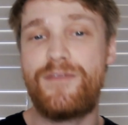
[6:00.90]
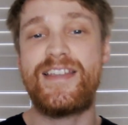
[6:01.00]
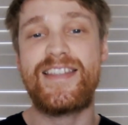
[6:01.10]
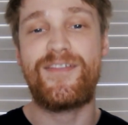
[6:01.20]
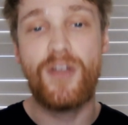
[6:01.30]

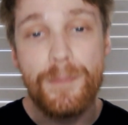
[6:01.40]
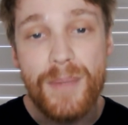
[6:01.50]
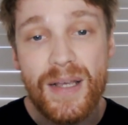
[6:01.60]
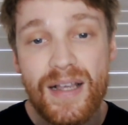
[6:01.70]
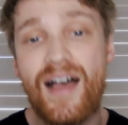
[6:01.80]
feasible
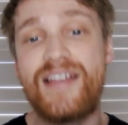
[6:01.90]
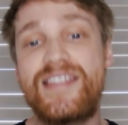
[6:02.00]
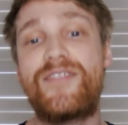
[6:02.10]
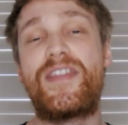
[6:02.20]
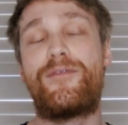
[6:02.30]

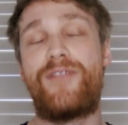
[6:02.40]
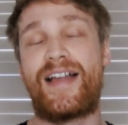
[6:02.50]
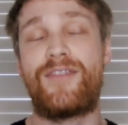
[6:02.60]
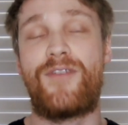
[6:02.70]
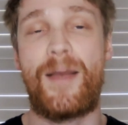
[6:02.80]
because of the
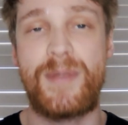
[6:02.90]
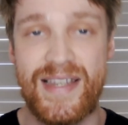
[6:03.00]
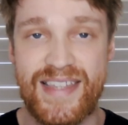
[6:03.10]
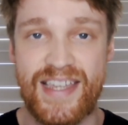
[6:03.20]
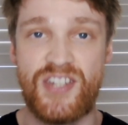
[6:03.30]
effective
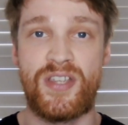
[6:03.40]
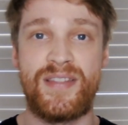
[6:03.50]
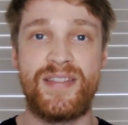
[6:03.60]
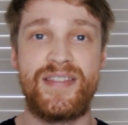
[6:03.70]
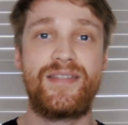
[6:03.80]

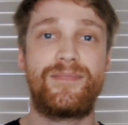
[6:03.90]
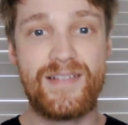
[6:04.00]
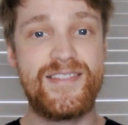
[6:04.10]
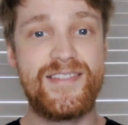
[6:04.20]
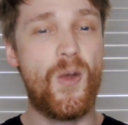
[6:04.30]
optimizations.
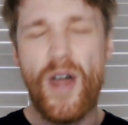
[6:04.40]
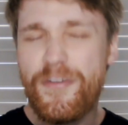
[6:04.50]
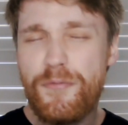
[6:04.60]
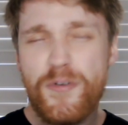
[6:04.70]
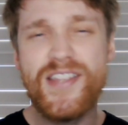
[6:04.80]
So what
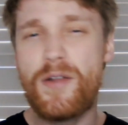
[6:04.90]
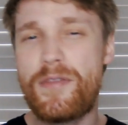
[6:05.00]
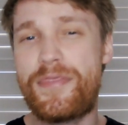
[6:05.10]
if we start